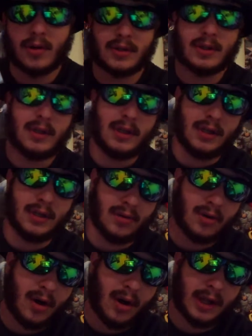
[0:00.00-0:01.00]
Wars, The
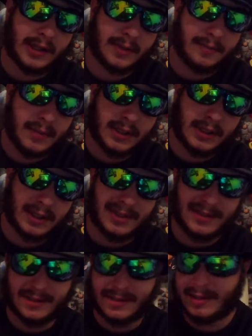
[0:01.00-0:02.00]
Lost
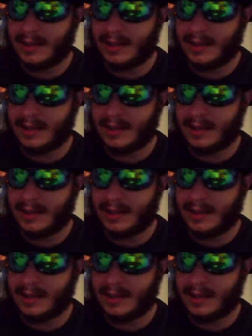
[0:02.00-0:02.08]
Missions,